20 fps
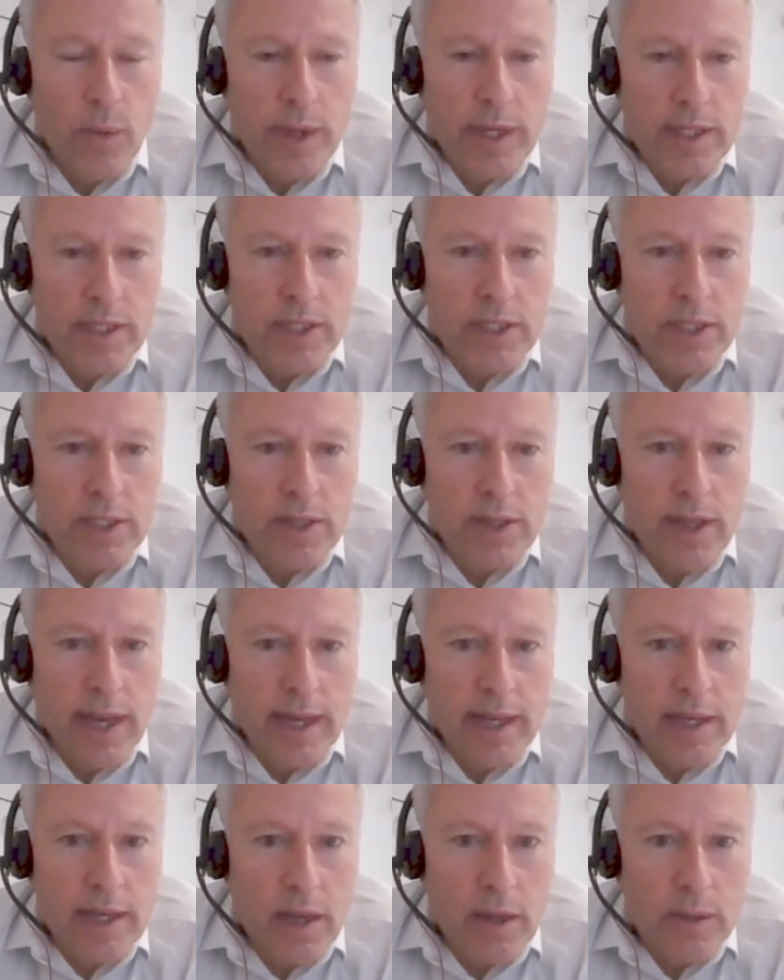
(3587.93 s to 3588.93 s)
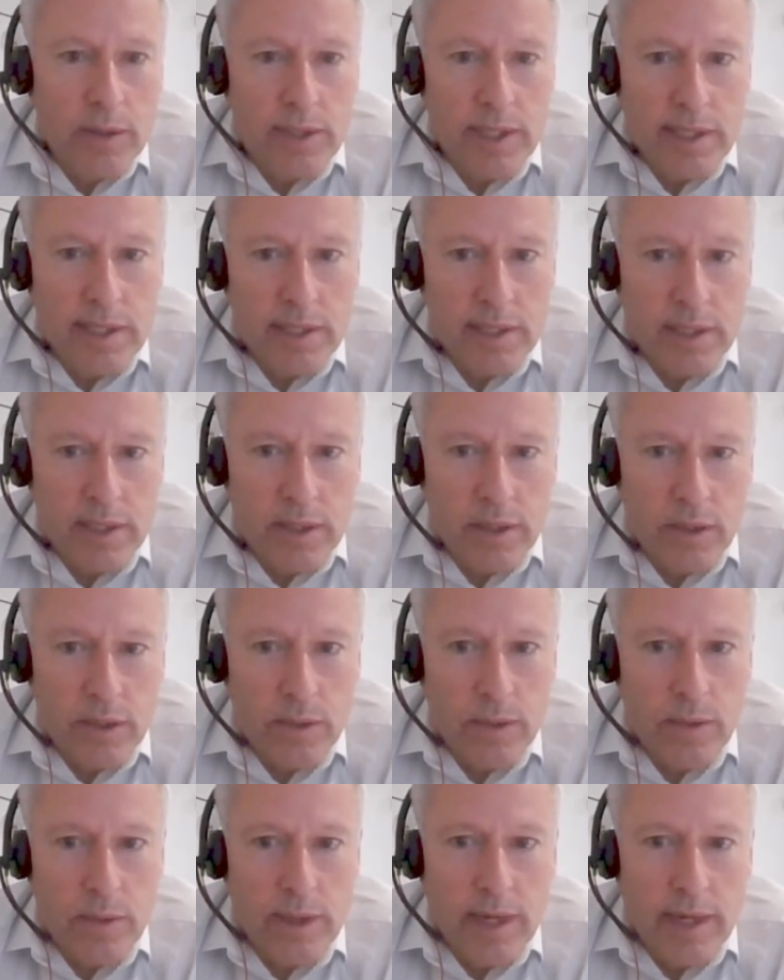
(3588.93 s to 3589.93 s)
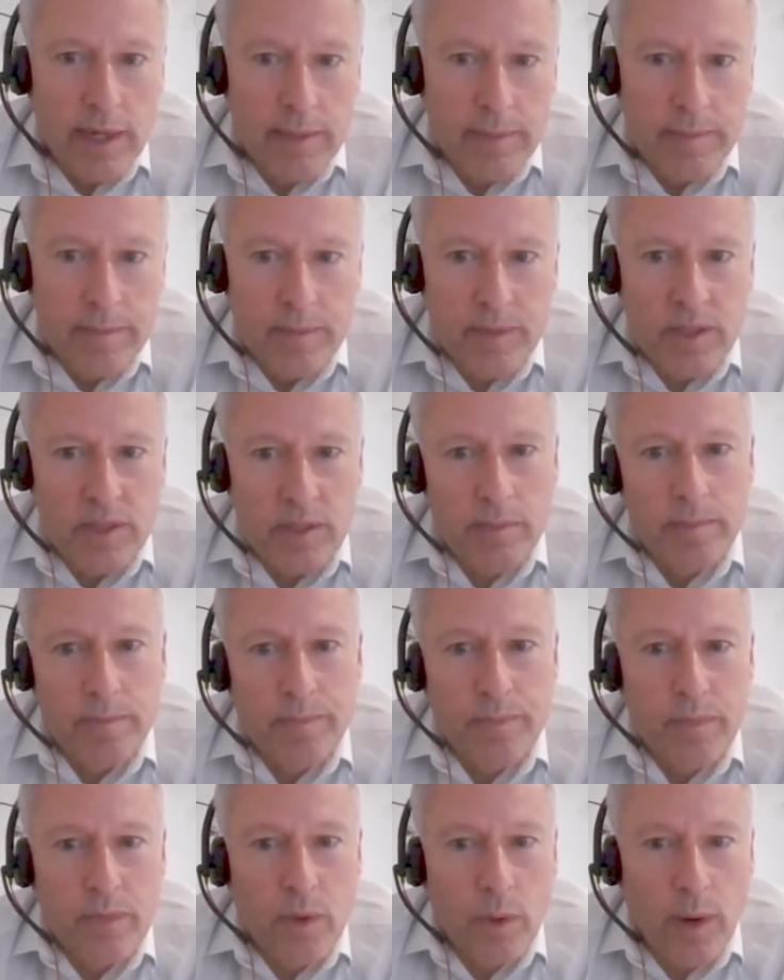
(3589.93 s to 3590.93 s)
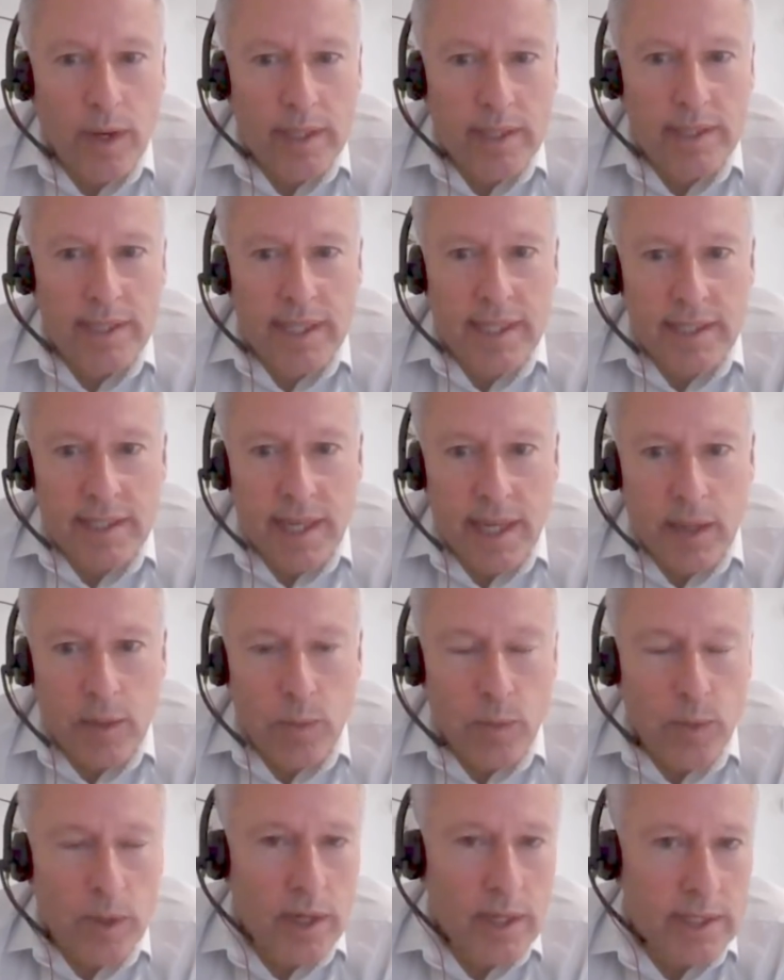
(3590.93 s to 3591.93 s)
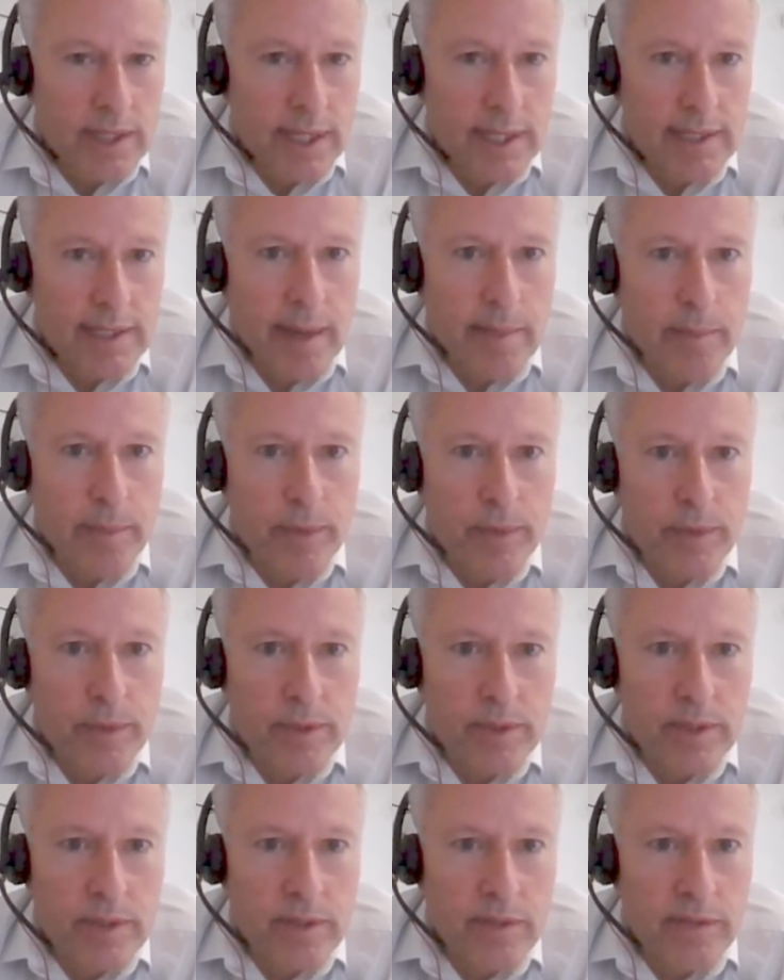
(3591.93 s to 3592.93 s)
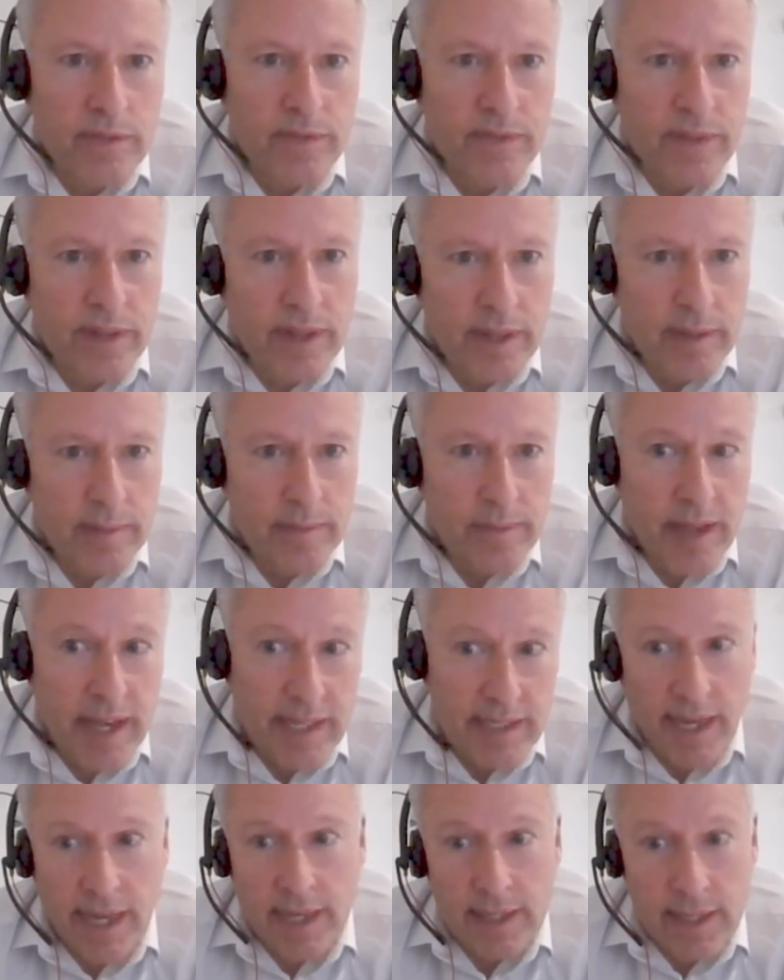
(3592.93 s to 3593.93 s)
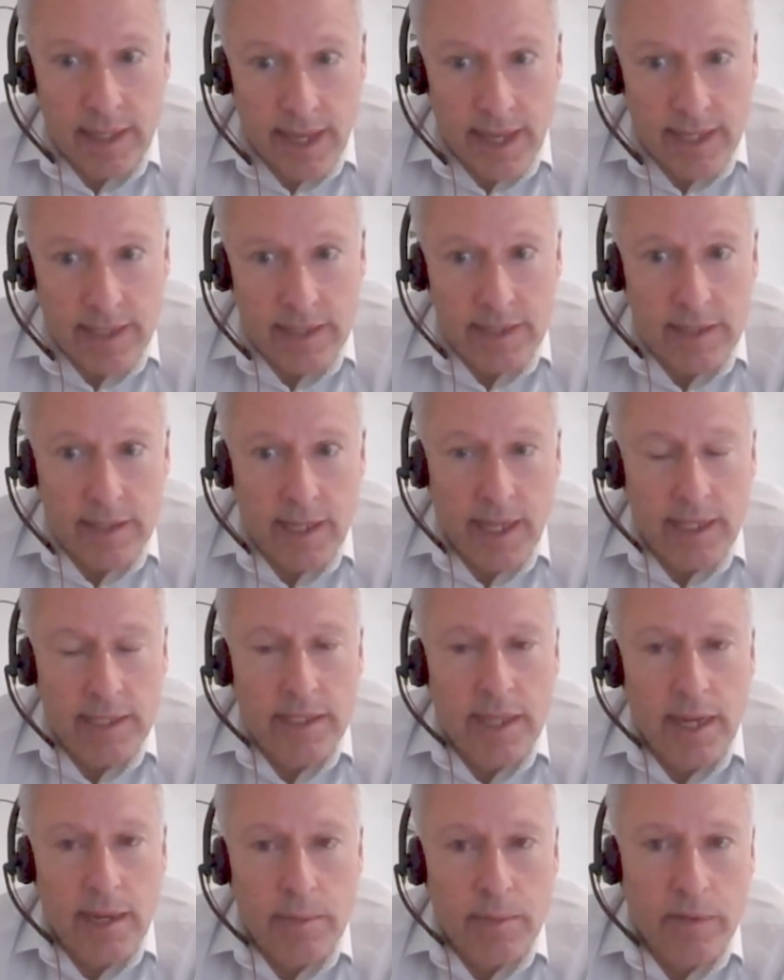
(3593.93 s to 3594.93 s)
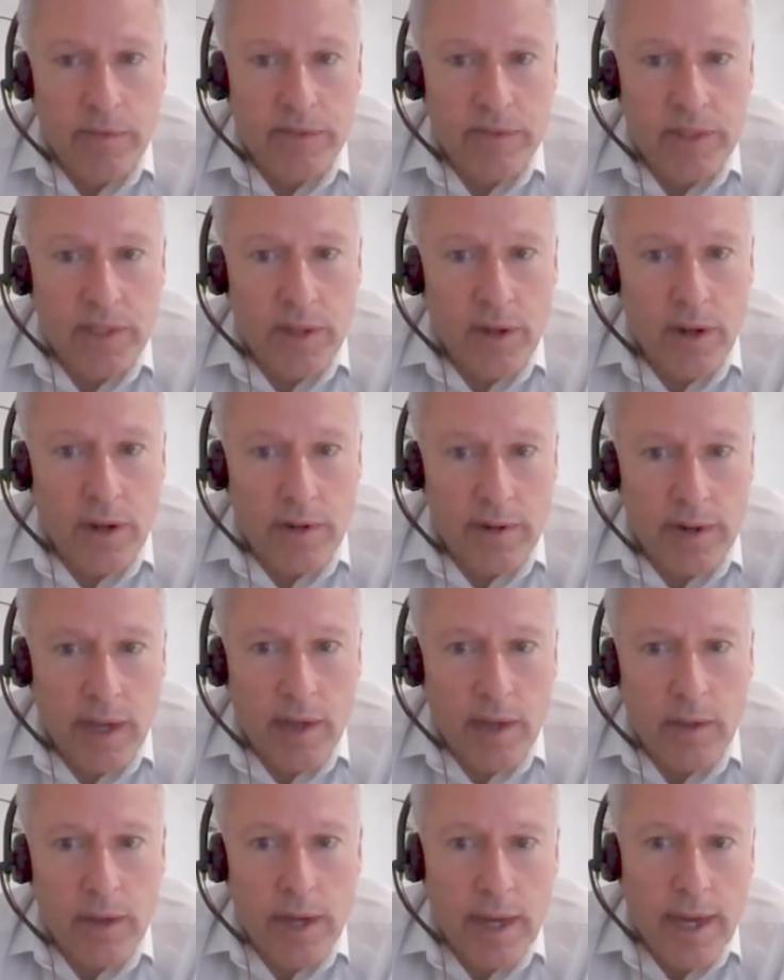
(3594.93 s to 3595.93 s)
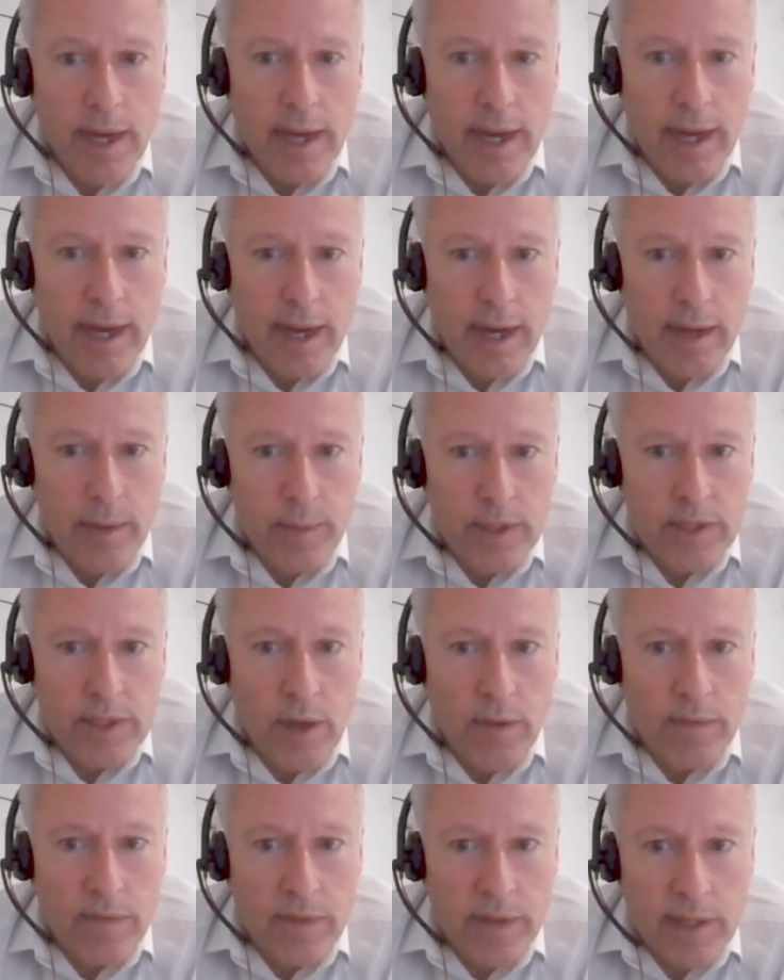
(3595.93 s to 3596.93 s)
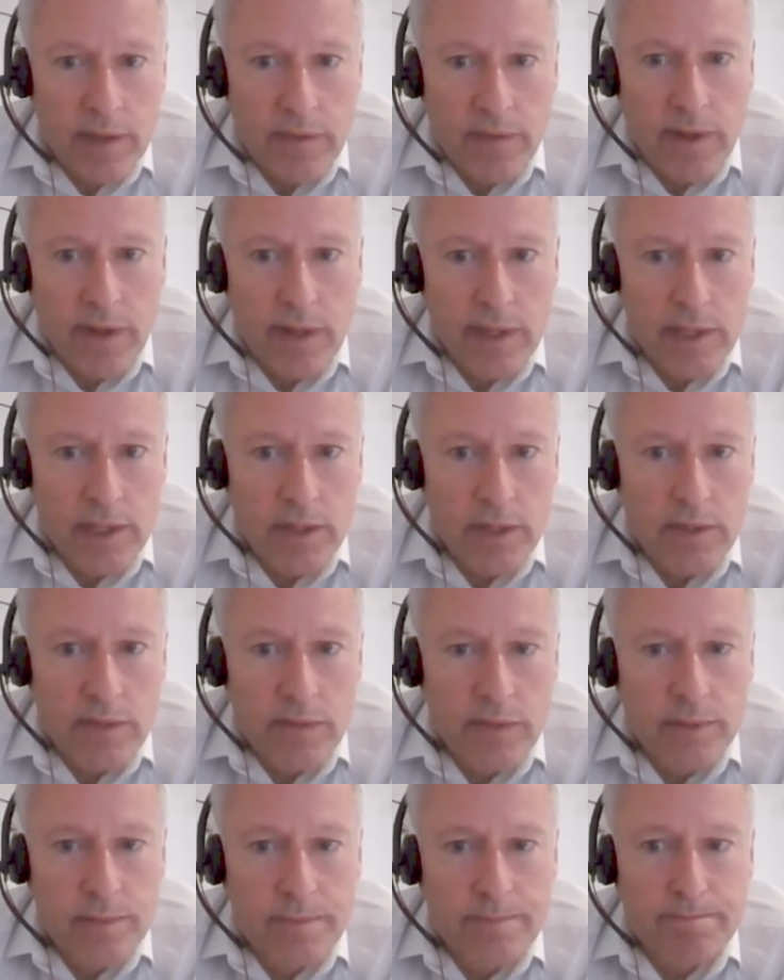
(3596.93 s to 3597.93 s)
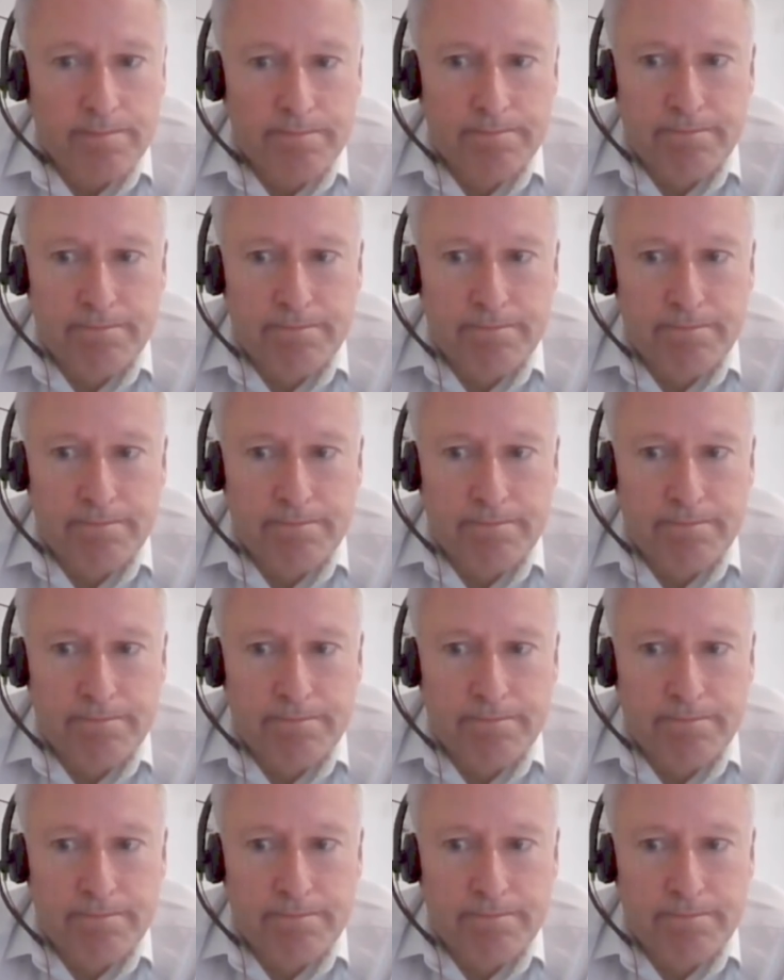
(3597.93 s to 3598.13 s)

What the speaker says: which then goes into some quite detailed worked examples of exactly that type of scenario, which hopefully you'll find useful.